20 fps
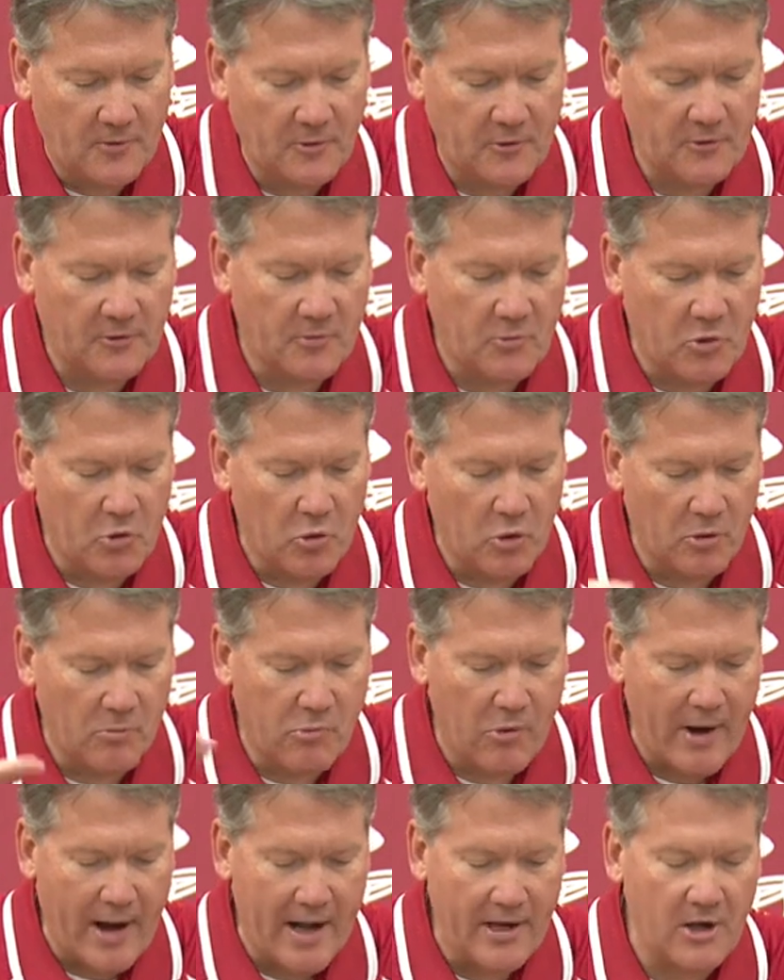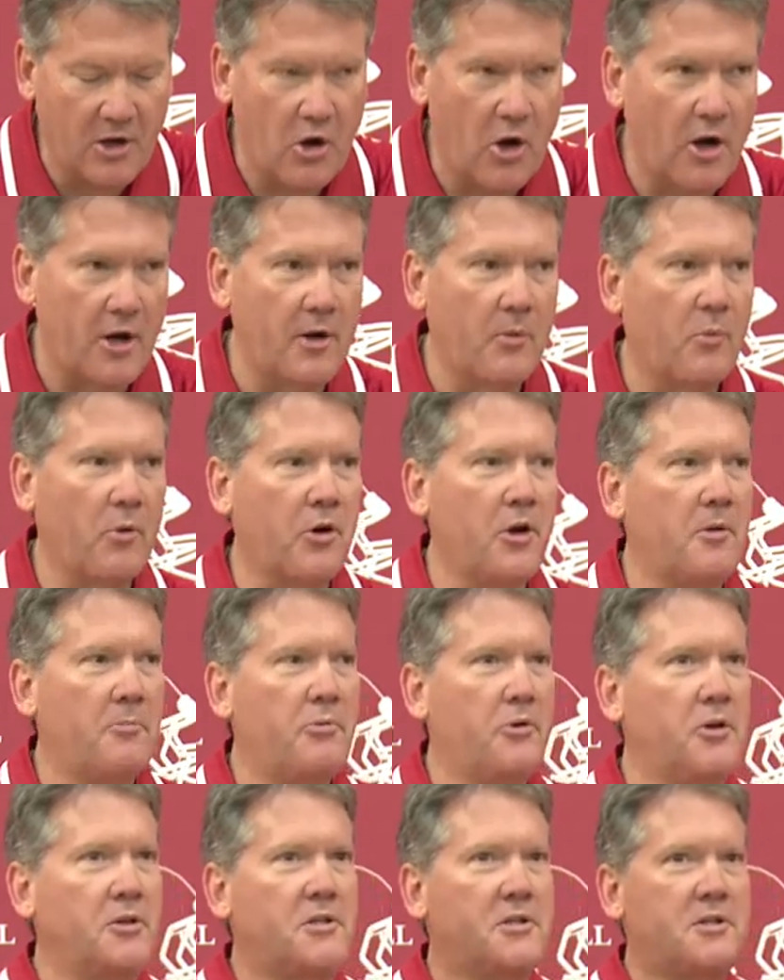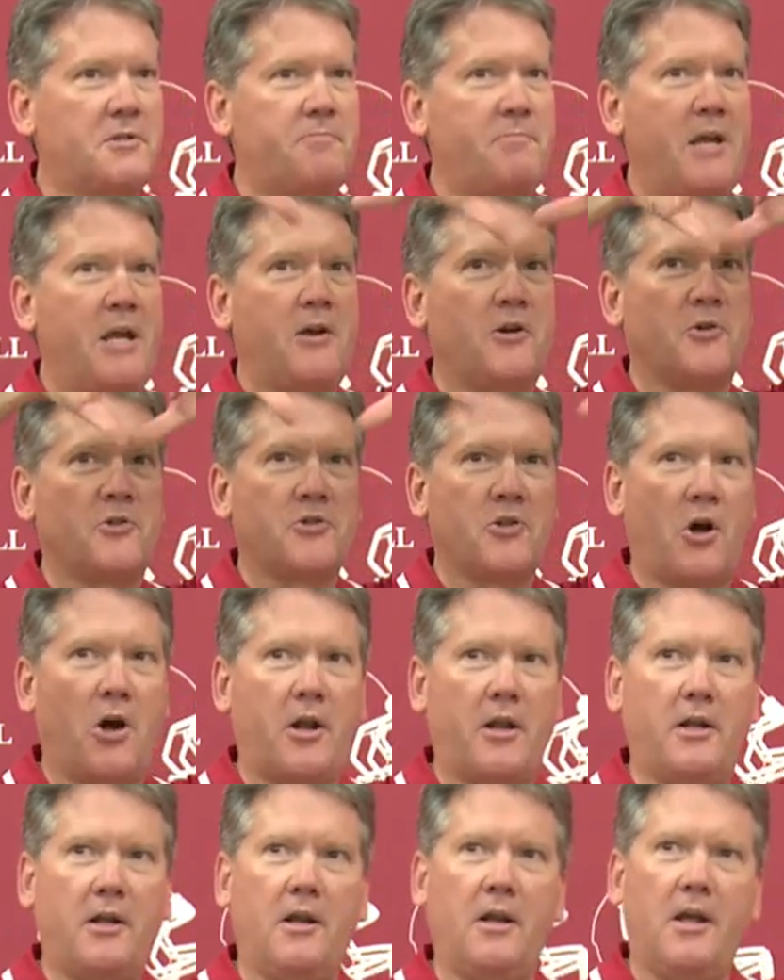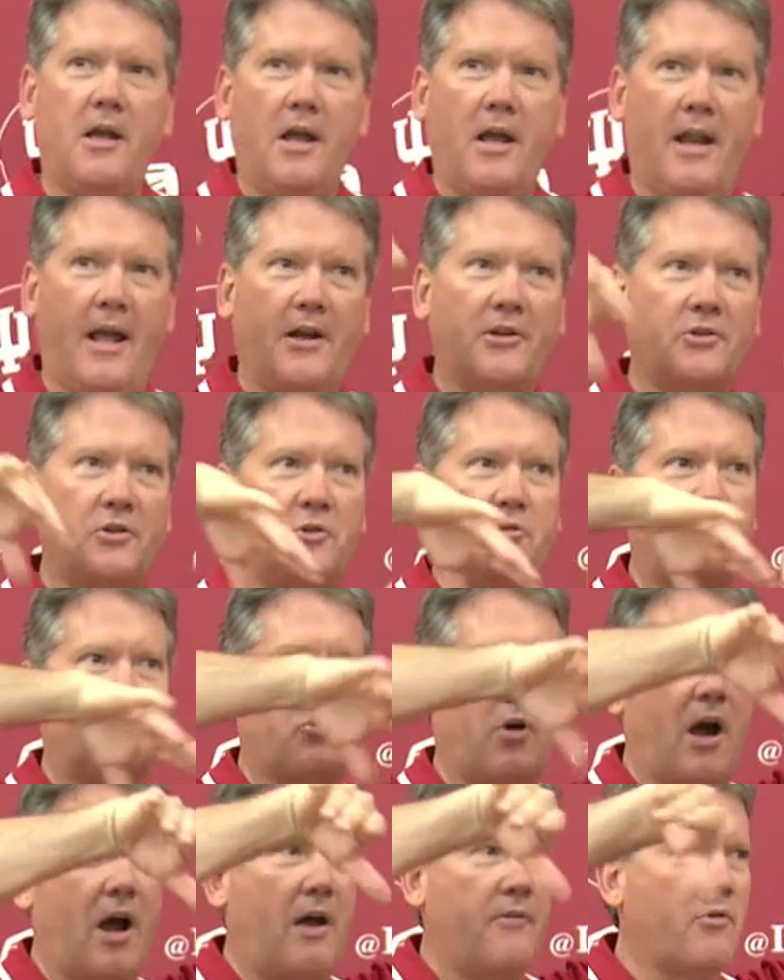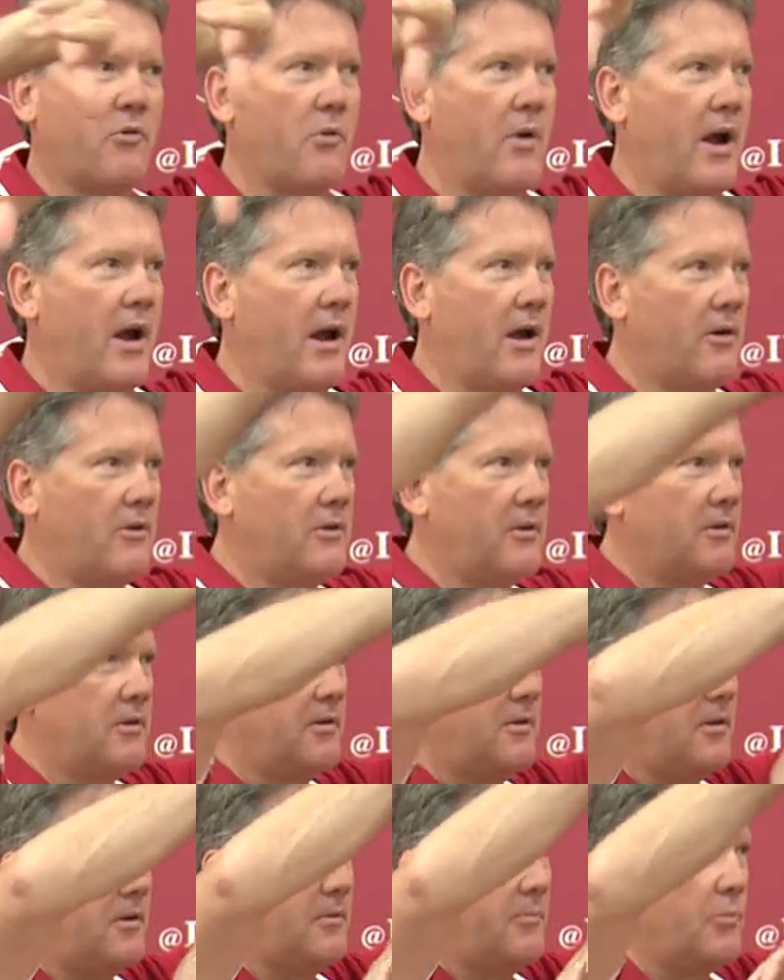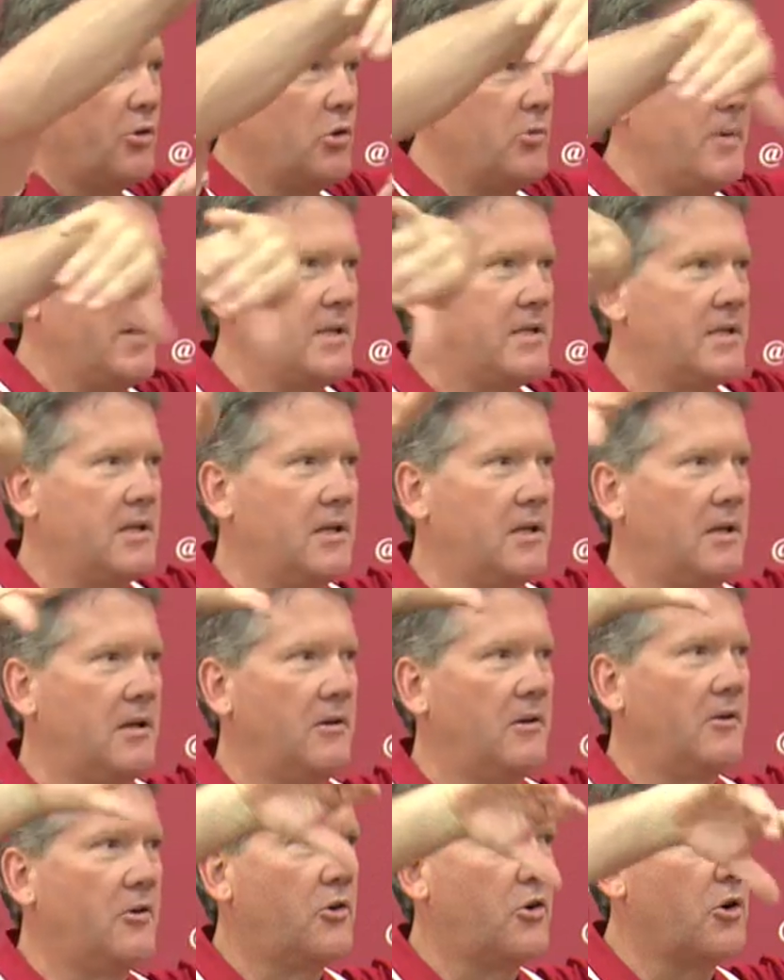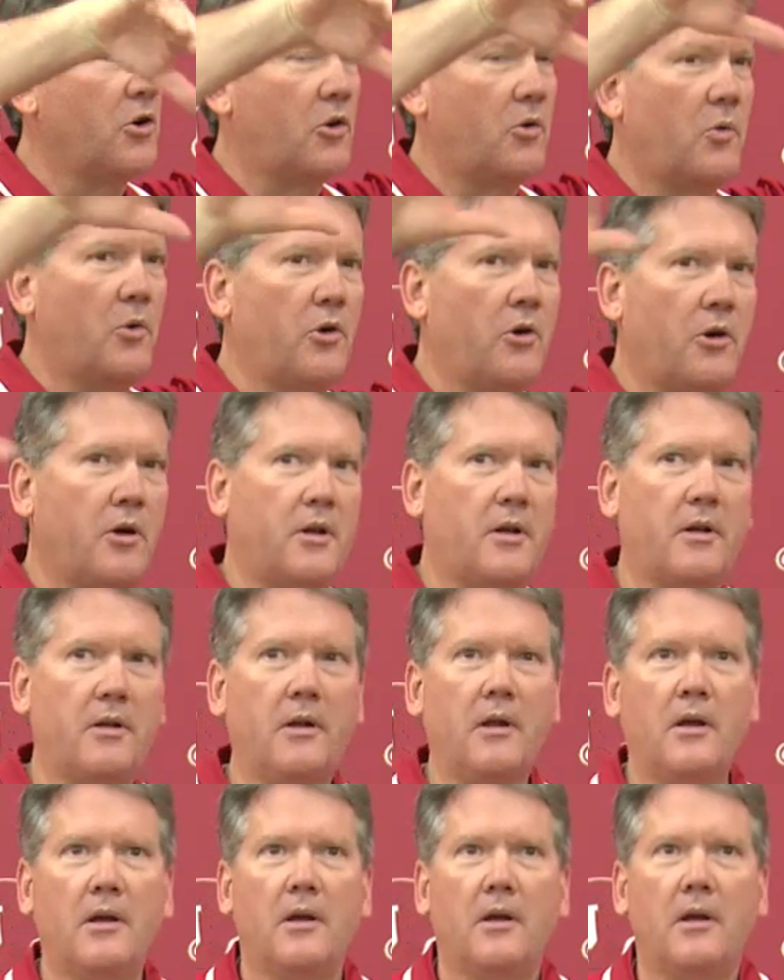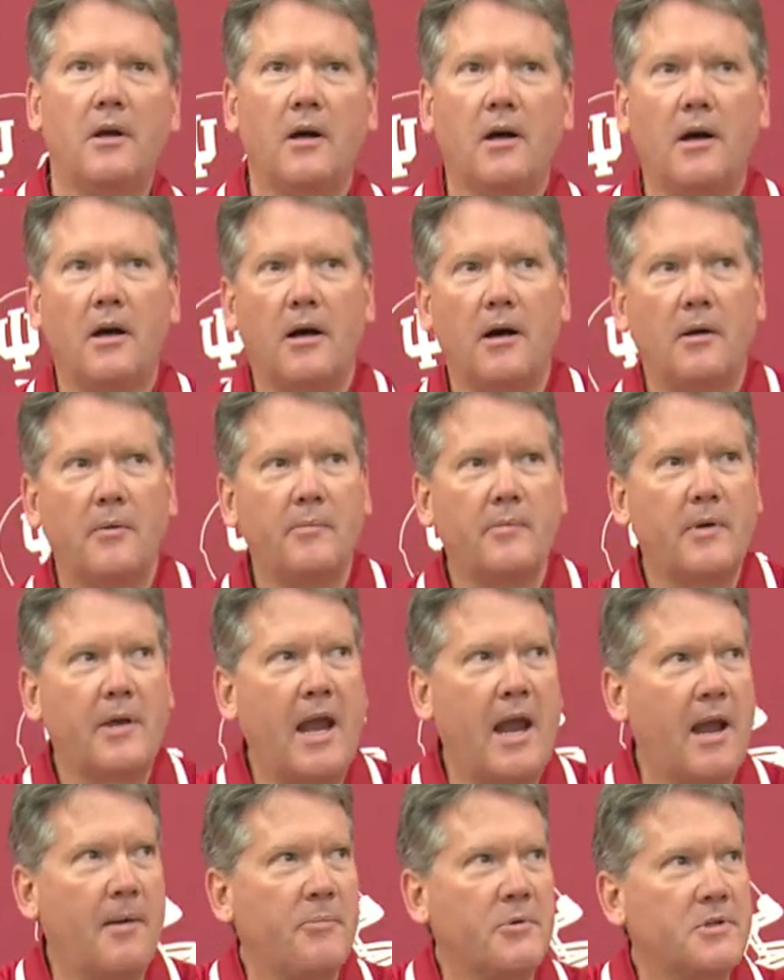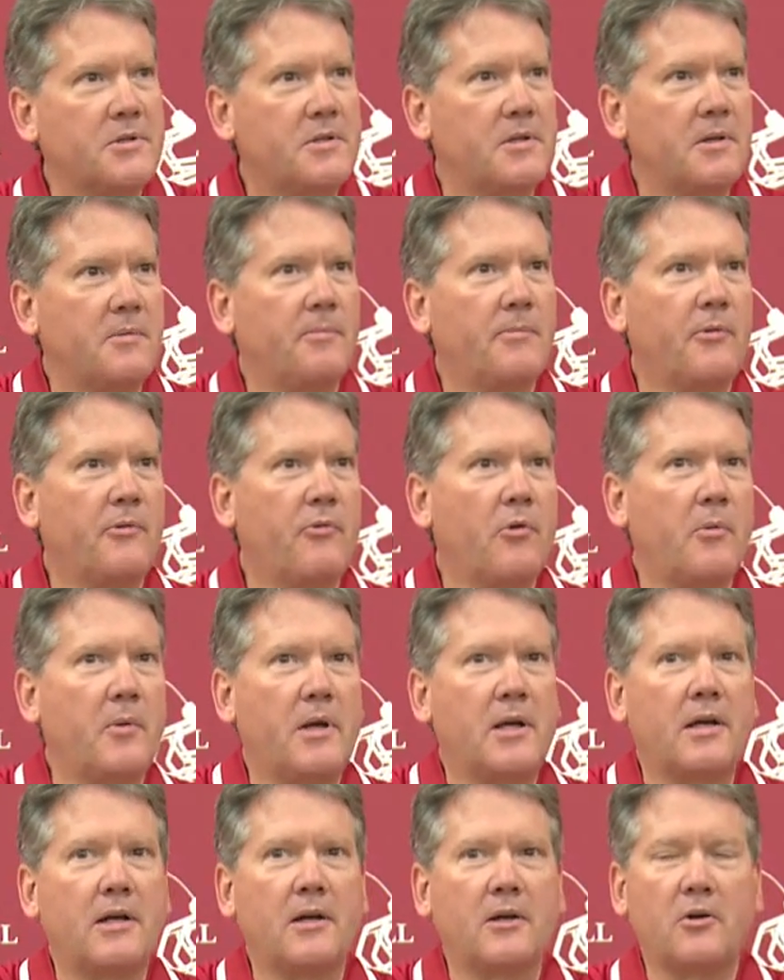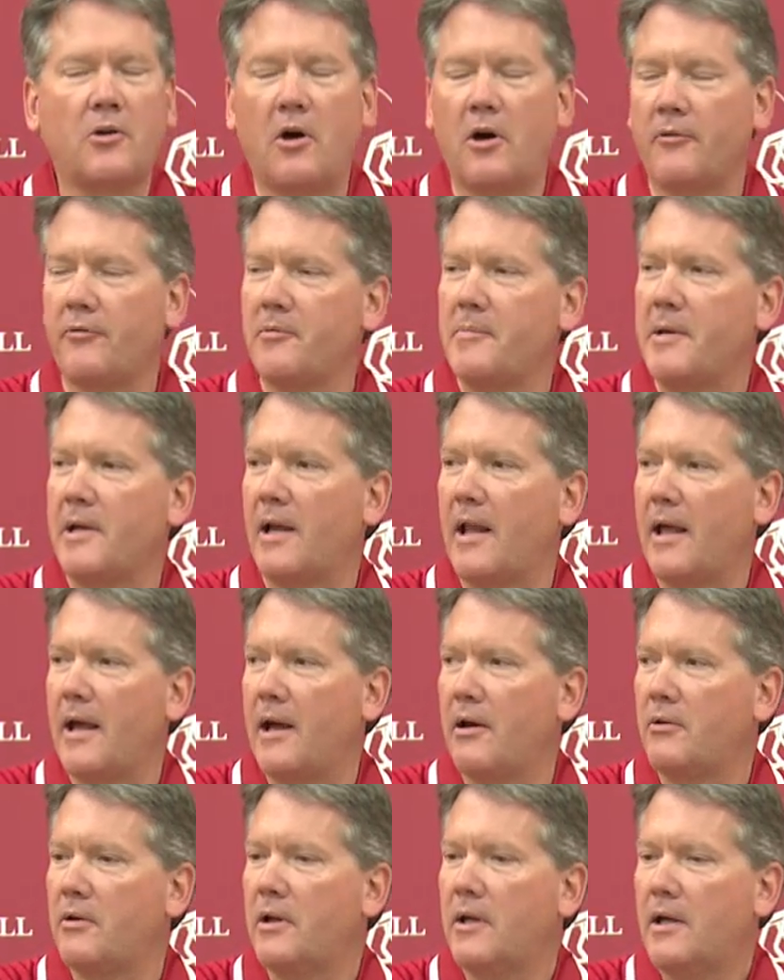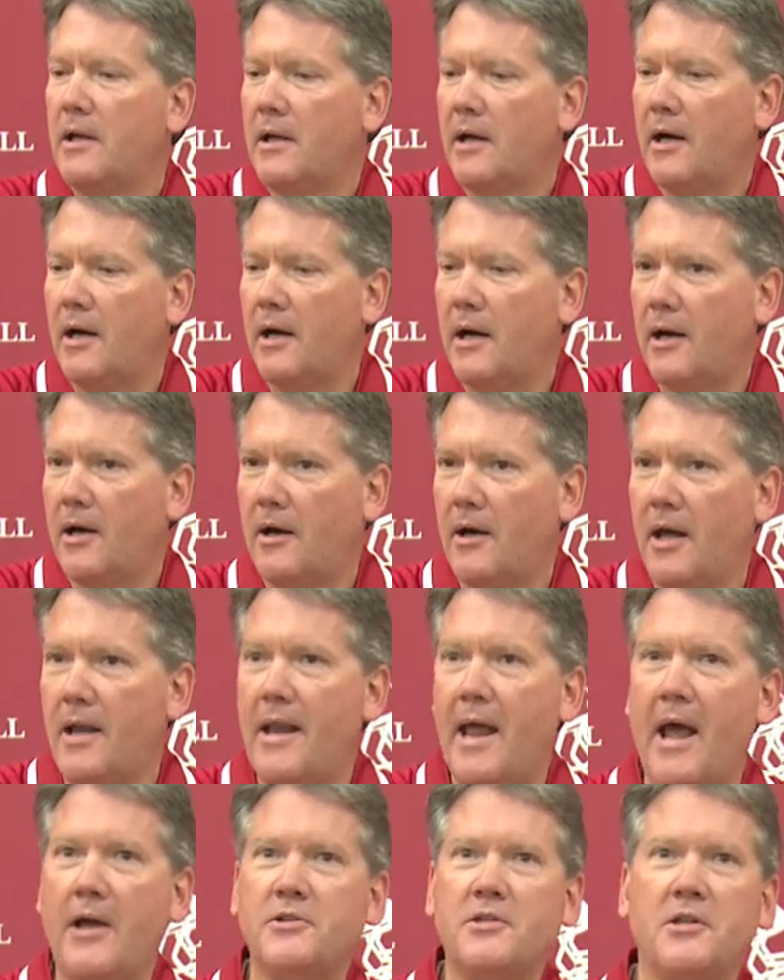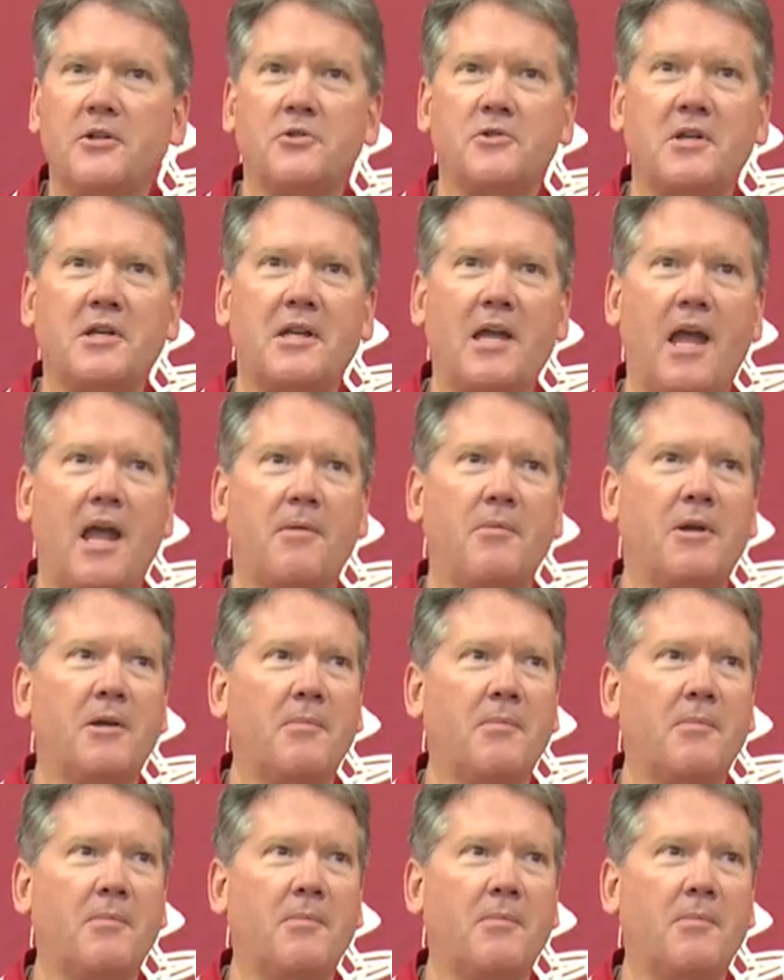some cool branding on it. We're going to put speakers on it and actually drive around Bloomington and Kirkwood and campus before we get kicked off for being loud, announcing there's a game.